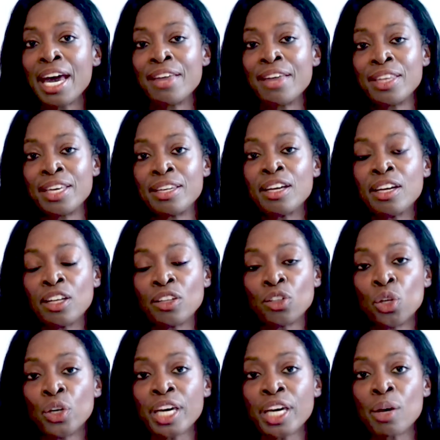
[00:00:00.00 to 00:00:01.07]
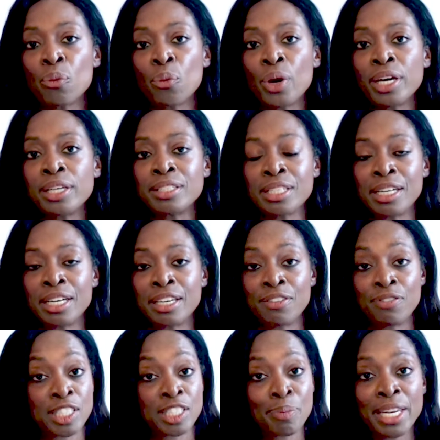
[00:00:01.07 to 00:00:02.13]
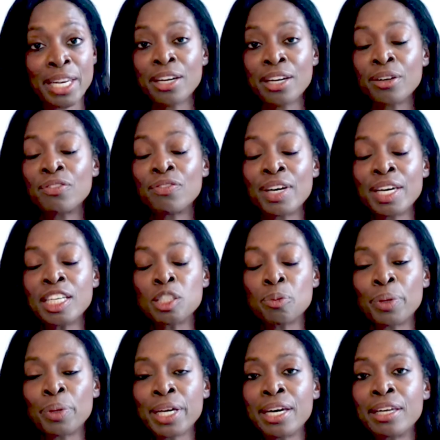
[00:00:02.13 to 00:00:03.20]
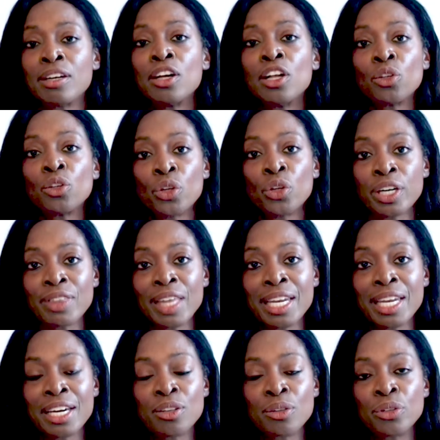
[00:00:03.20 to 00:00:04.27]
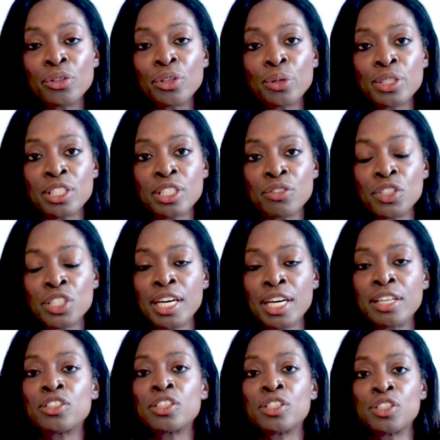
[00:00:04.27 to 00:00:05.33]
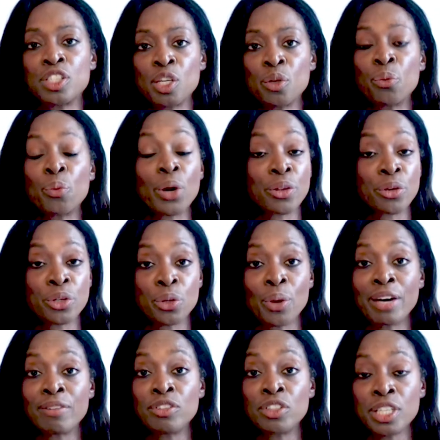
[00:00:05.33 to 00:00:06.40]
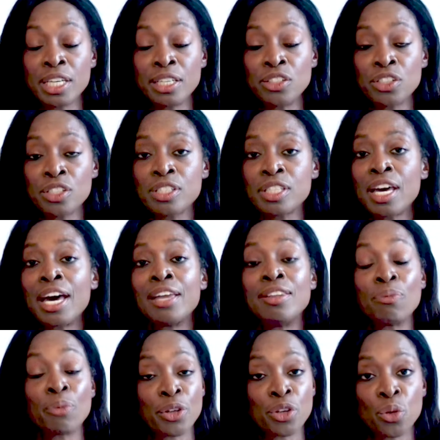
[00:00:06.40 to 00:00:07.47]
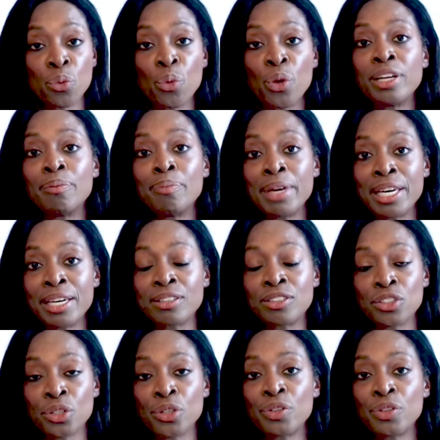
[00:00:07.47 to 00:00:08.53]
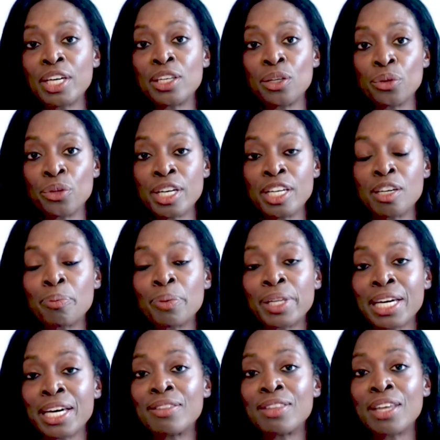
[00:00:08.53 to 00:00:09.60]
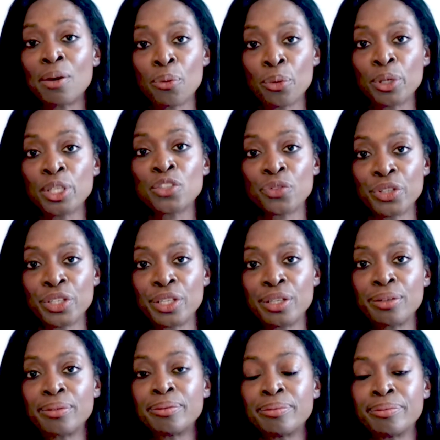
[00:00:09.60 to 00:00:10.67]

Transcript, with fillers: and then look at what, uh, if it's a Medicare Advantage plan, look at that annual notice of change to see whether you have changes and whether you want to make sure that you're in a plan that works for you.